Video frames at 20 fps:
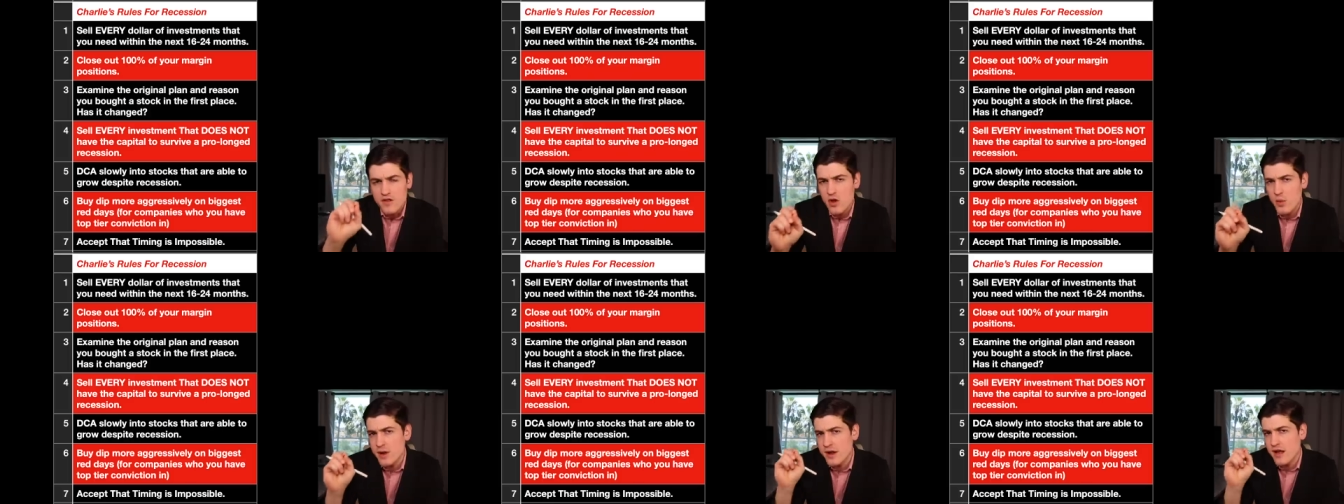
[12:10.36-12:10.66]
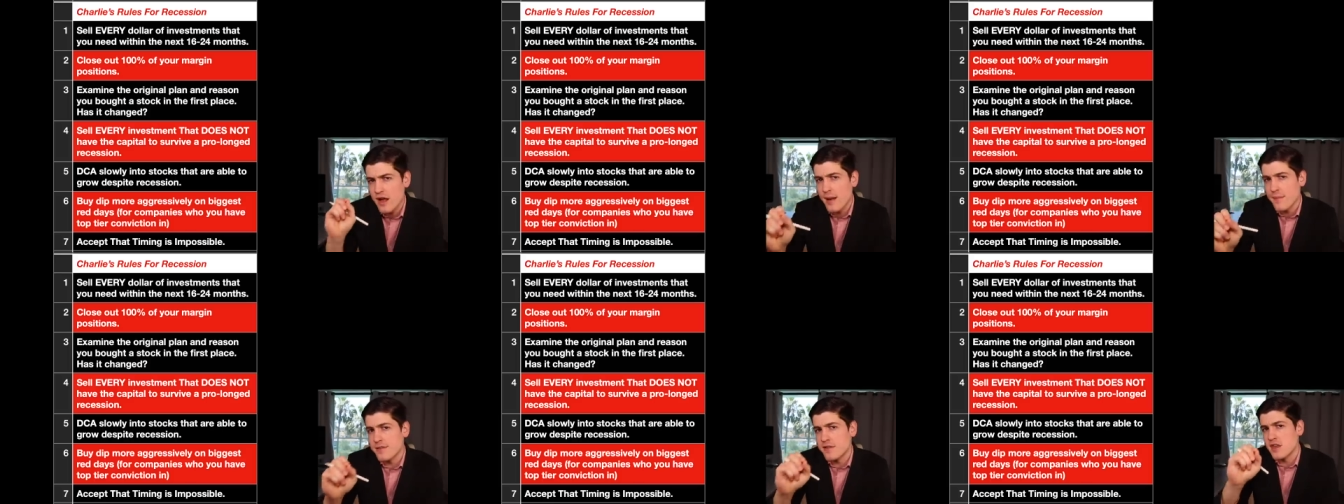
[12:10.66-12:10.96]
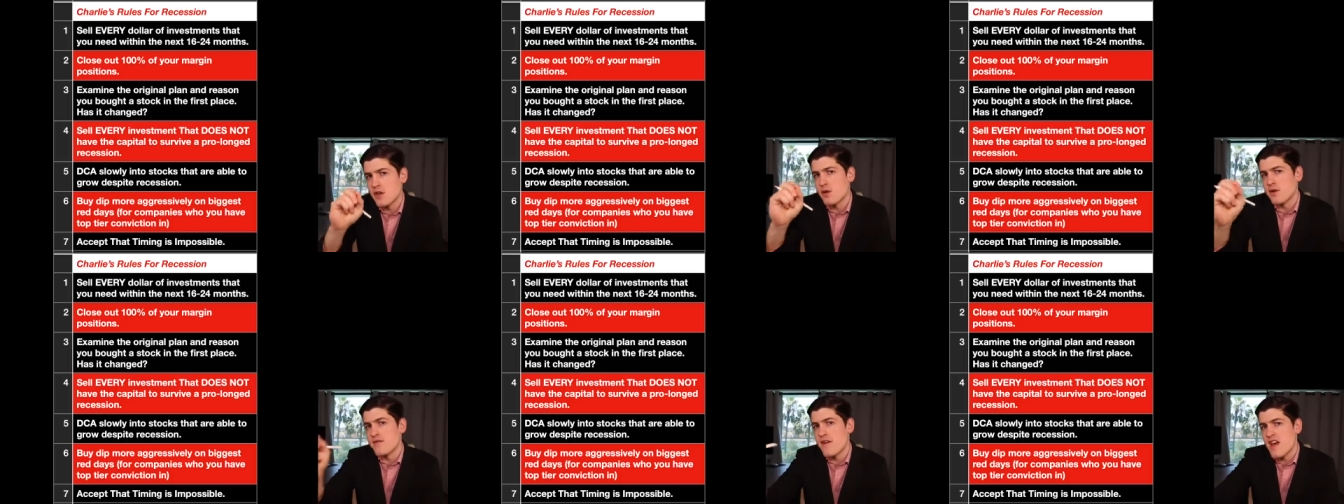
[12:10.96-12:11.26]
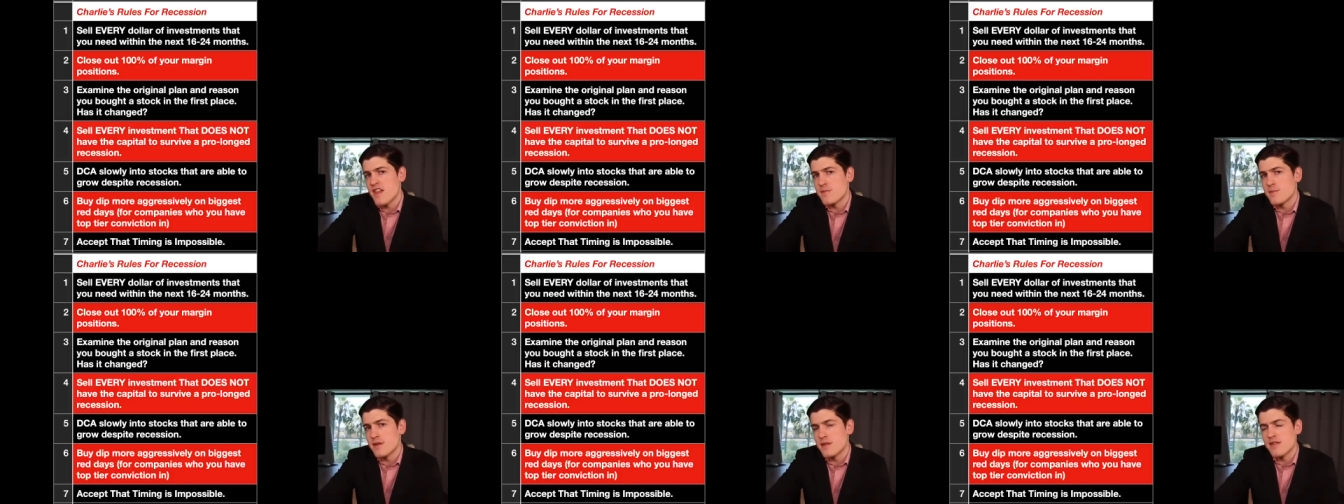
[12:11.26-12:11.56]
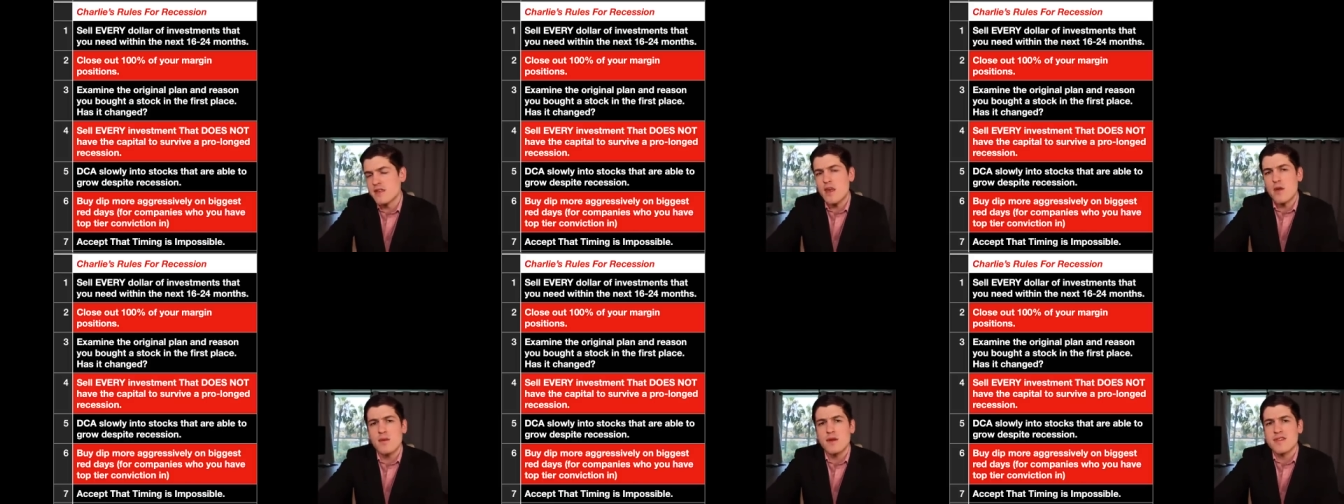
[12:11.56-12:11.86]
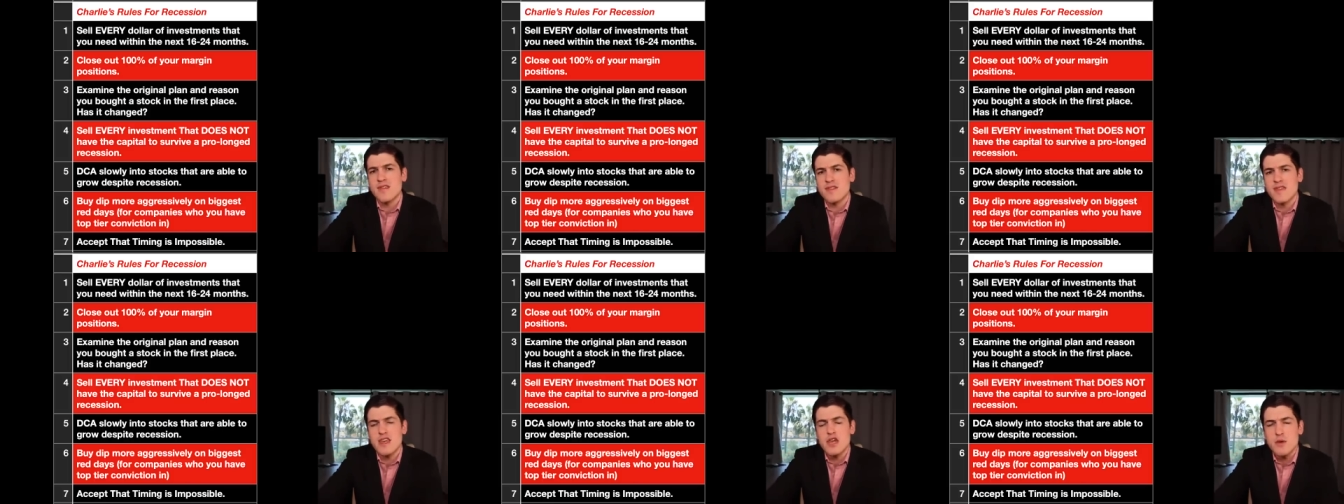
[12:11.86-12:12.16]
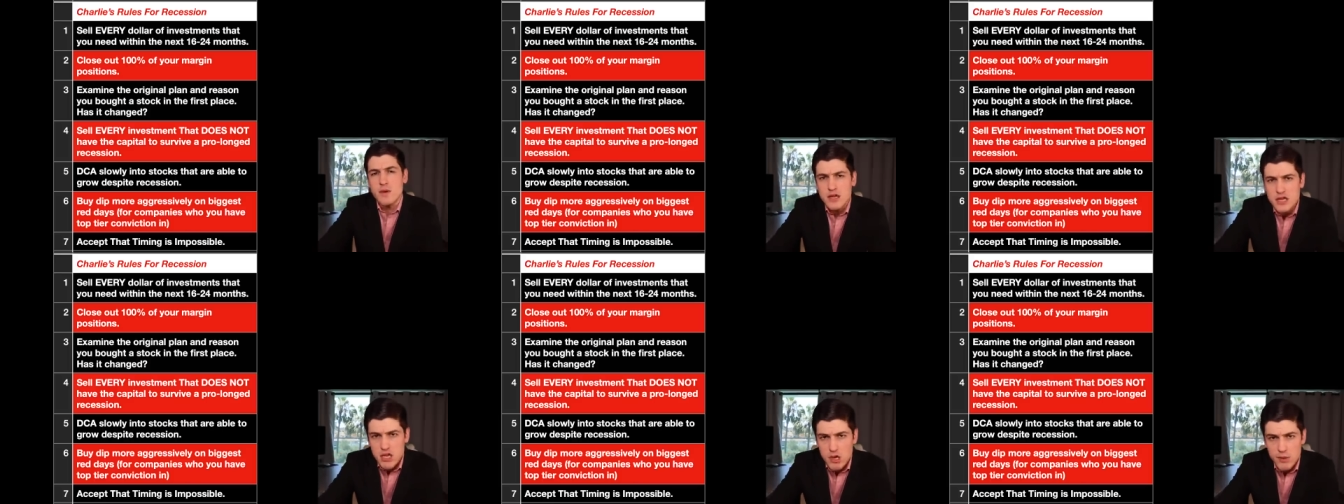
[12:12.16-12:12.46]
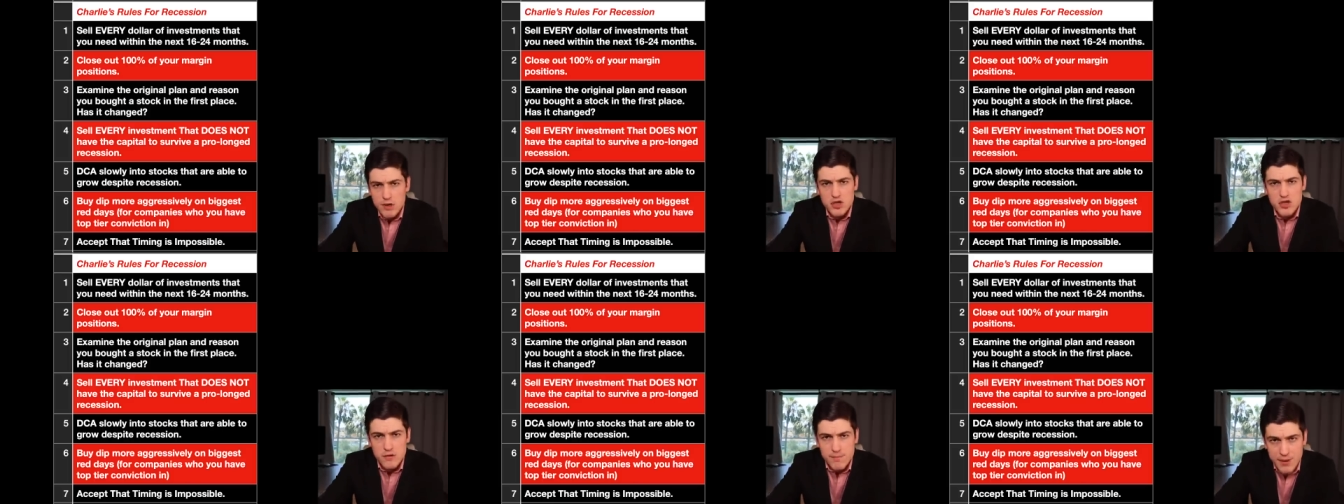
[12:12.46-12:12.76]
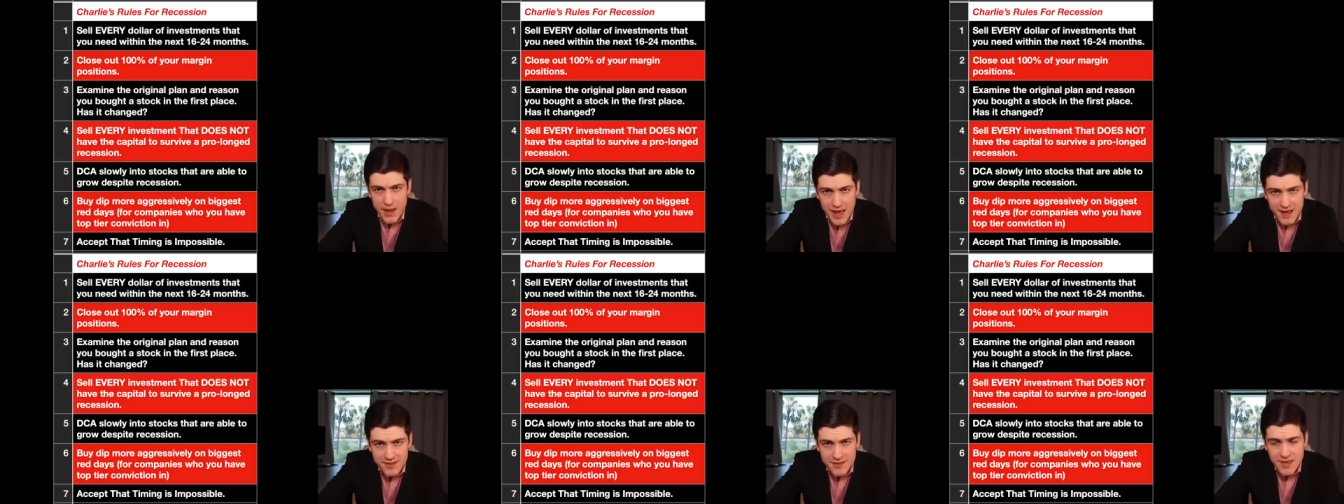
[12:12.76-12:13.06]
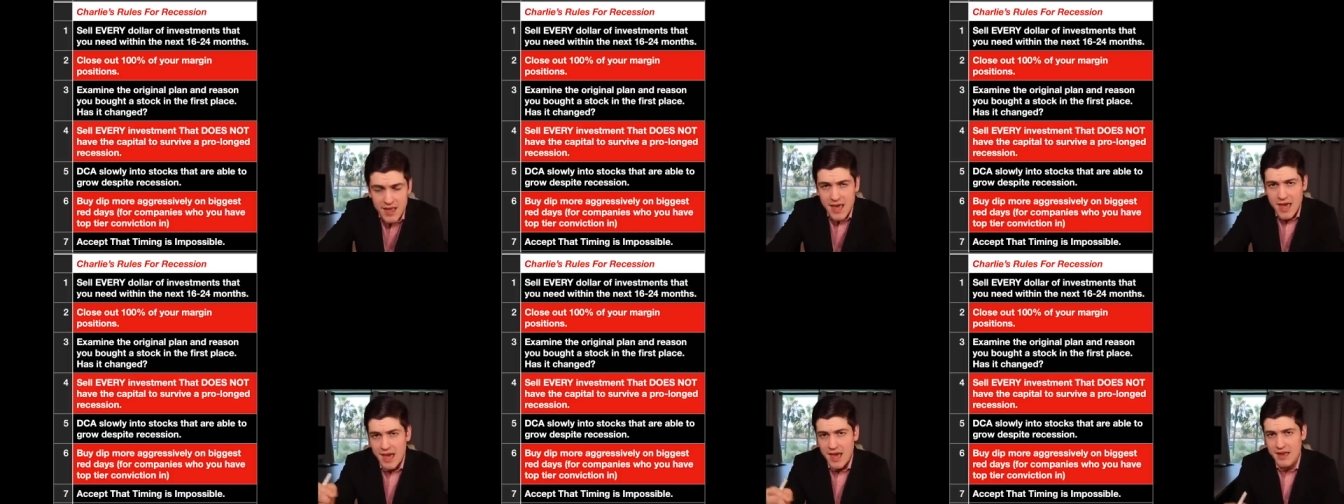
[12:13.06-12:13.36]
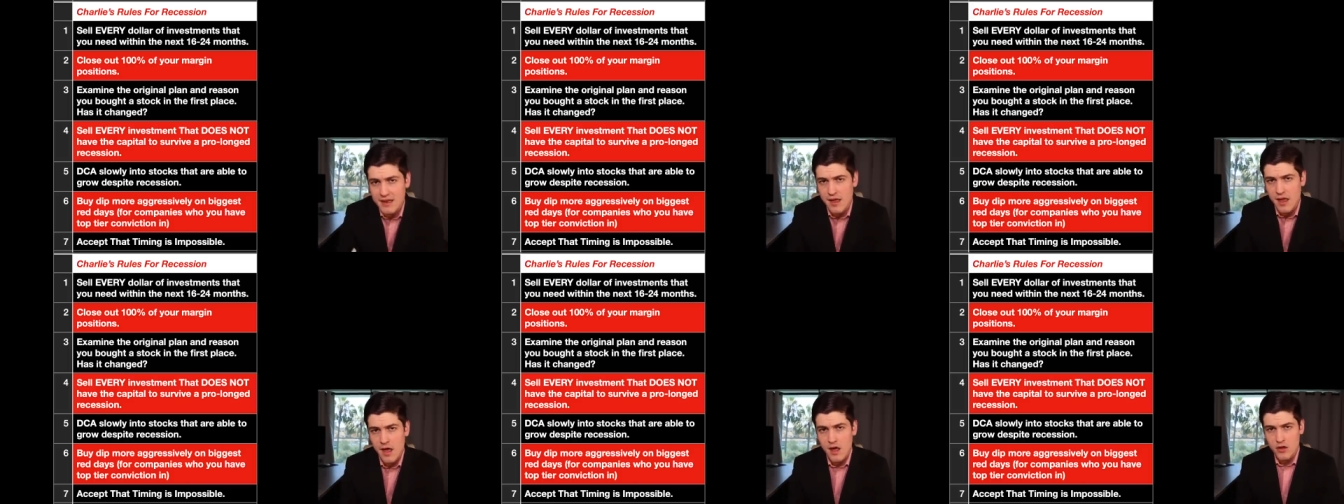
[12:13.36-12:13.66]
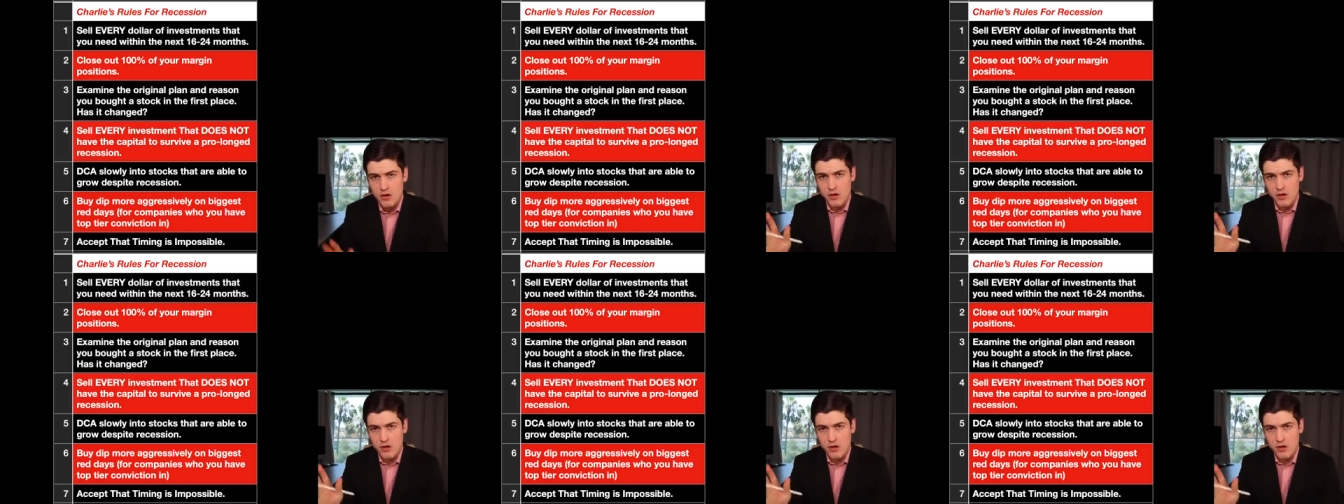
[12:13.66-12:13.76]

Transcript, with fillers: So when it comes to your investments, the only thing that you can do is your best and